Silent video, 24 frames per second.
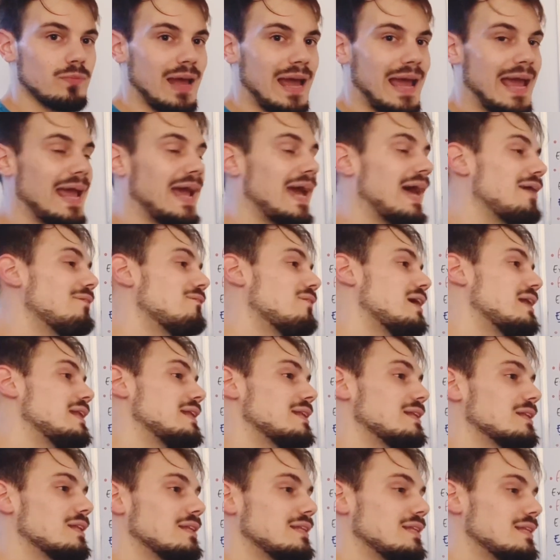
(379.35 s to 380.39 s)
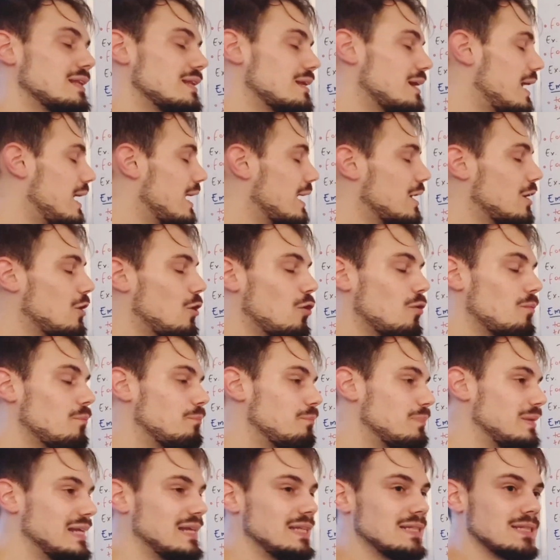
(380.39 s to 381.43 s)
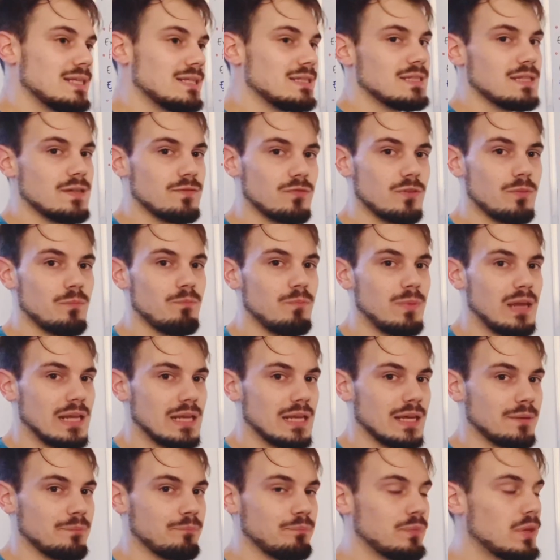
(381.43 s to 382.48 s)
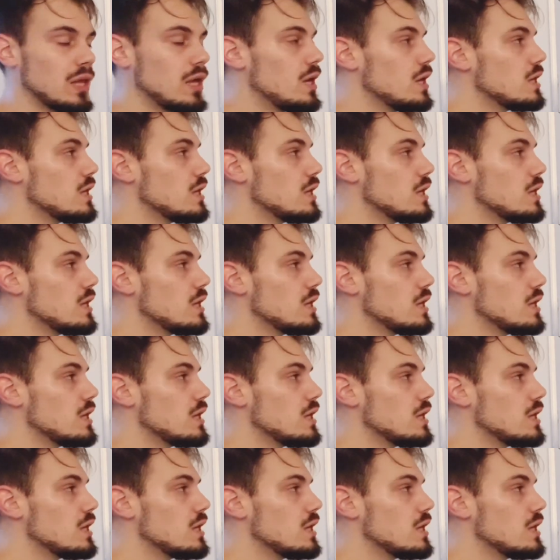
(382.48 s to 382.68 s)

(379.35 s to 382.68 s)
I have a complete different meaning.